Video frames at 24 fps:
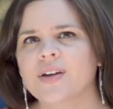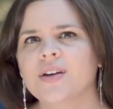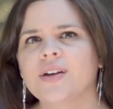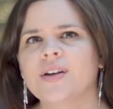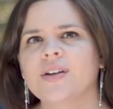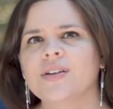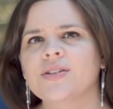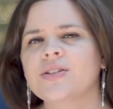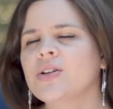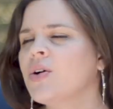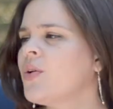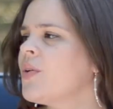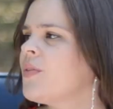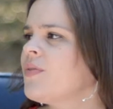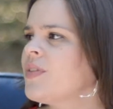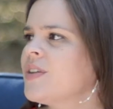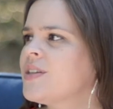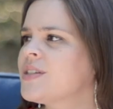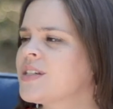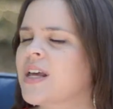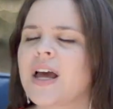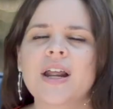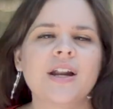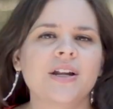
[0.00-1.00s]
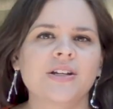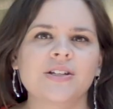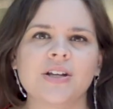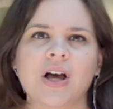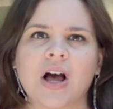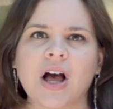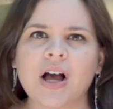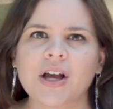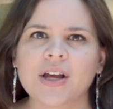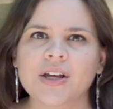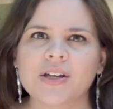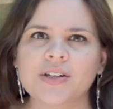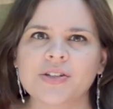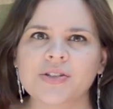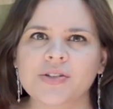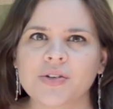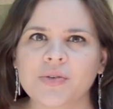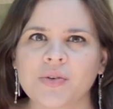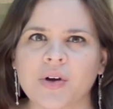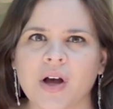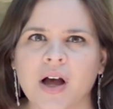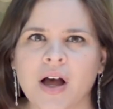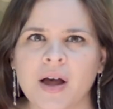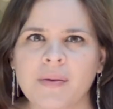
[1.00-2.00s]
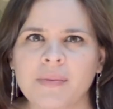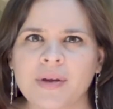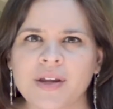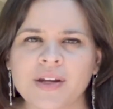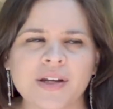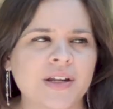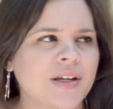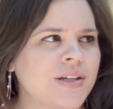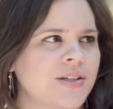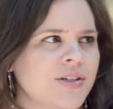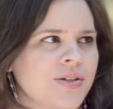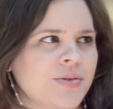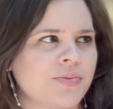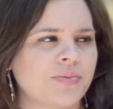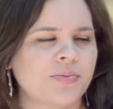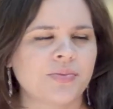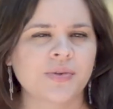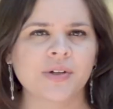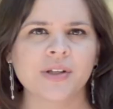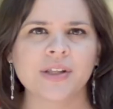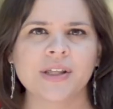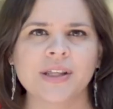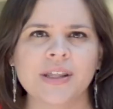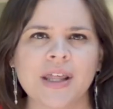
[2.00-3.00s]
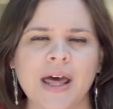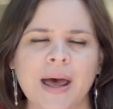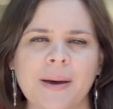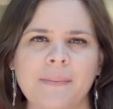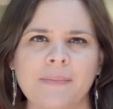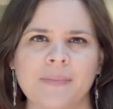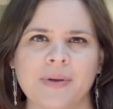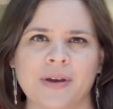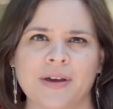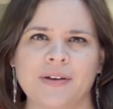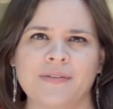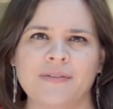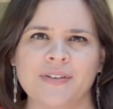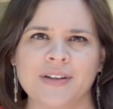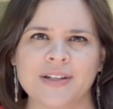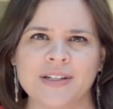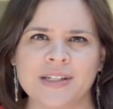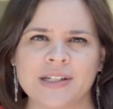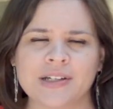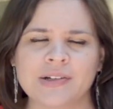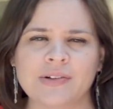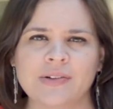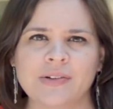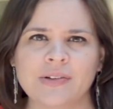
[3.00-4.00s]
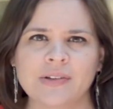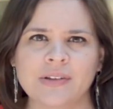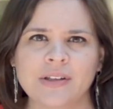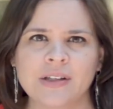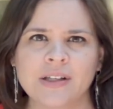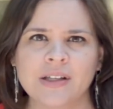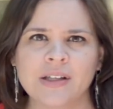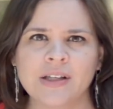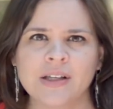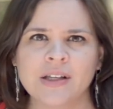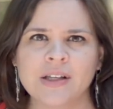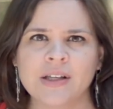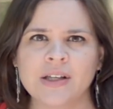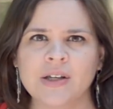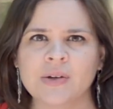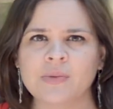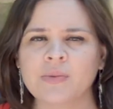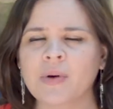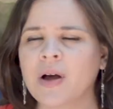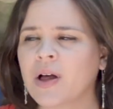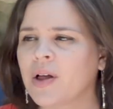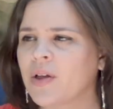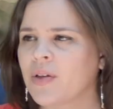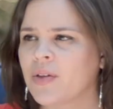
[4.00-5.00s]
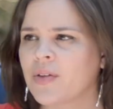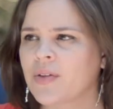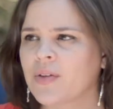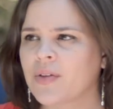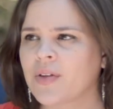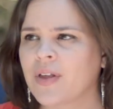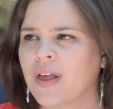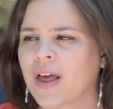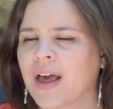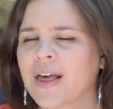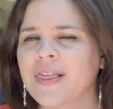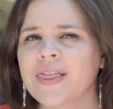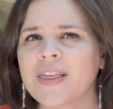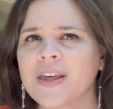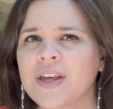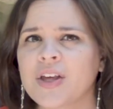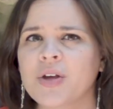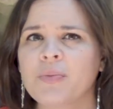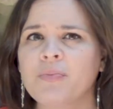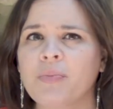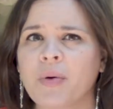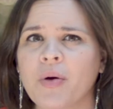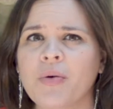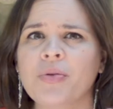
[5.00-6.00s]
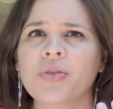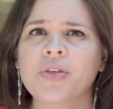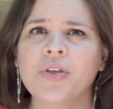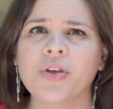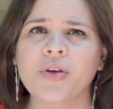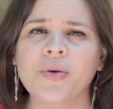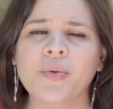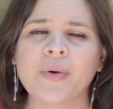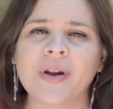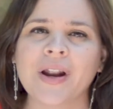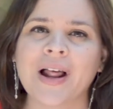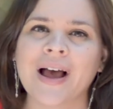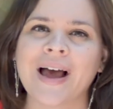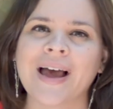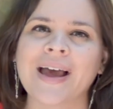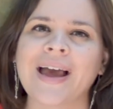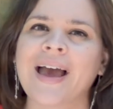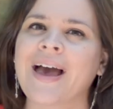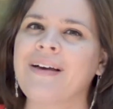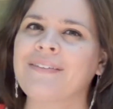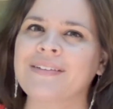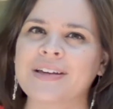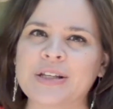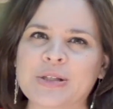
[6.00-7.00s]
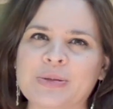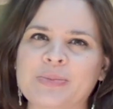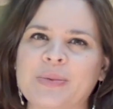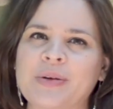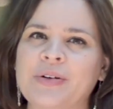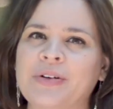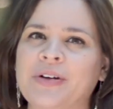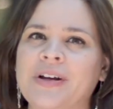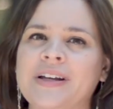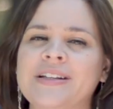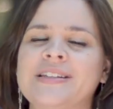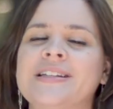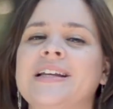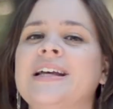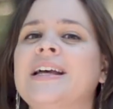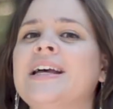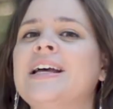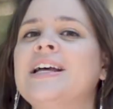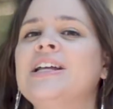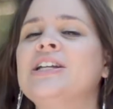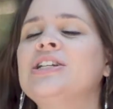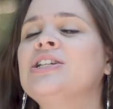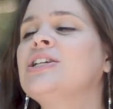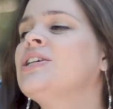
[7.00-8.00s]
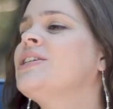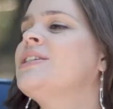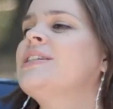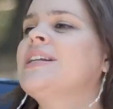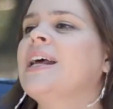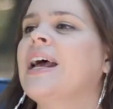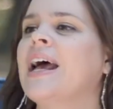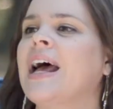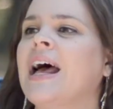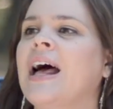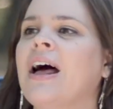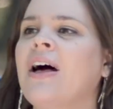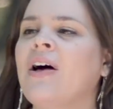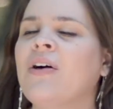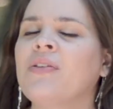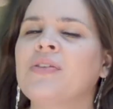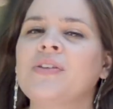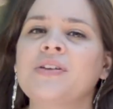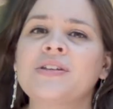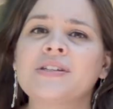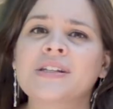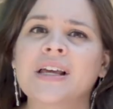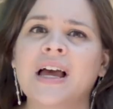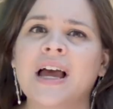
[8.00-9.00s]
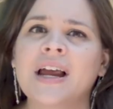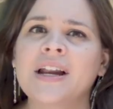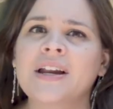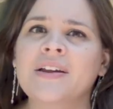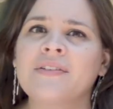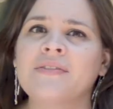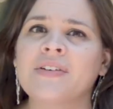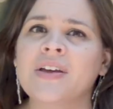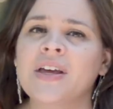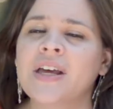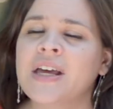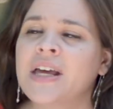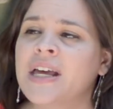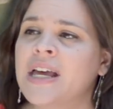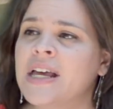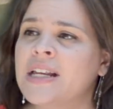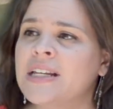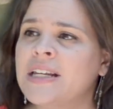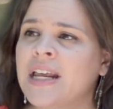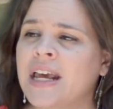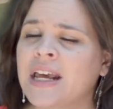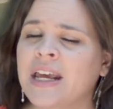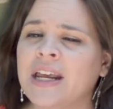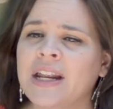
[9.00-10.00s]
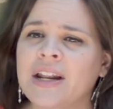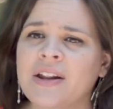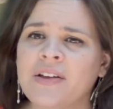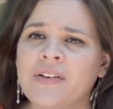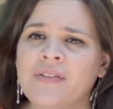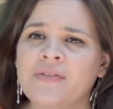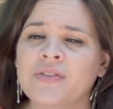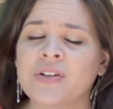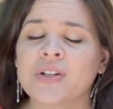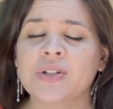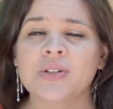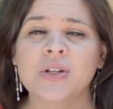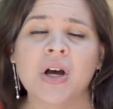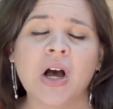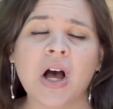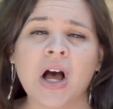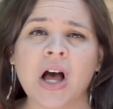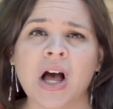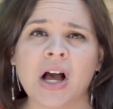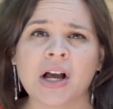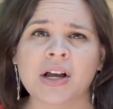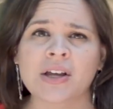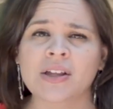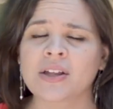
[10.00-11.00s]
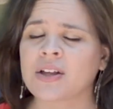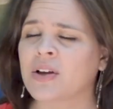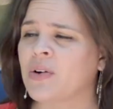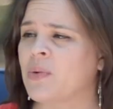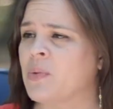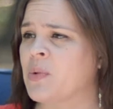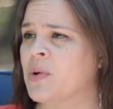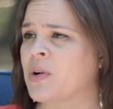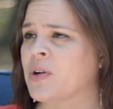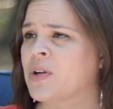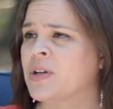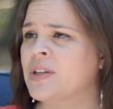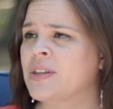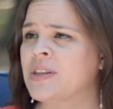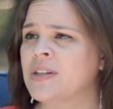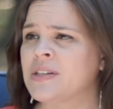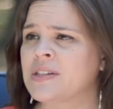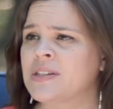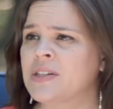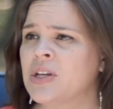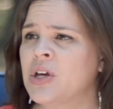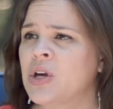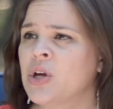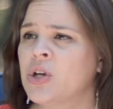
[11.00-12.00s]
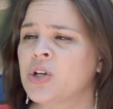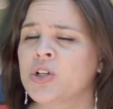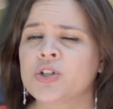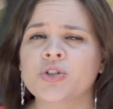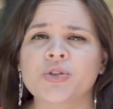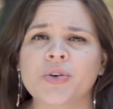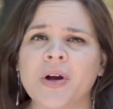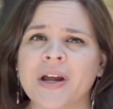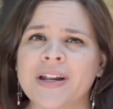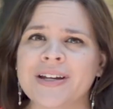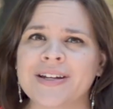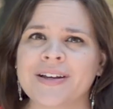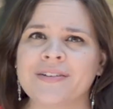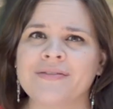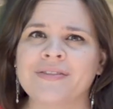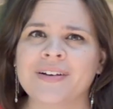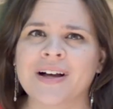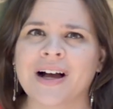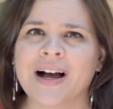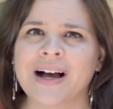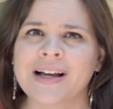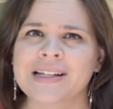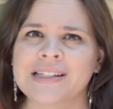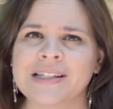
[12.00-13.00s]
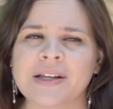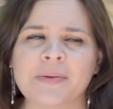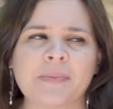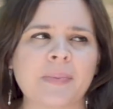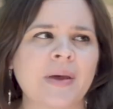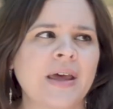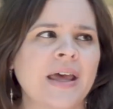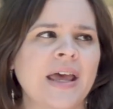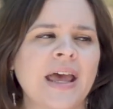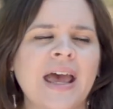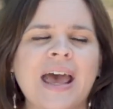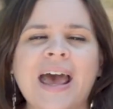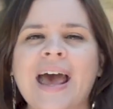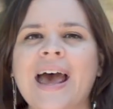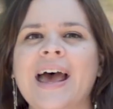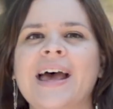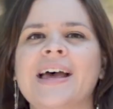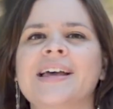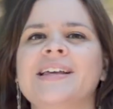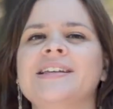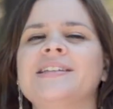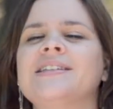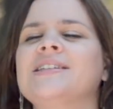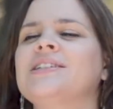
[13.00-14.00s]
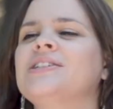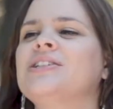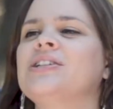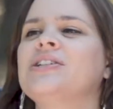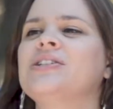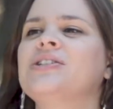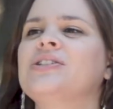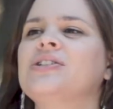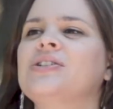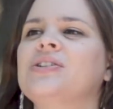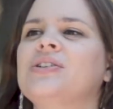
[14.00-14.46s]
So if this kind of talk is so common, is it really that big of a deal? Well, I think both you and I have experienced just how this kind of negative talk or this trend of gossip has just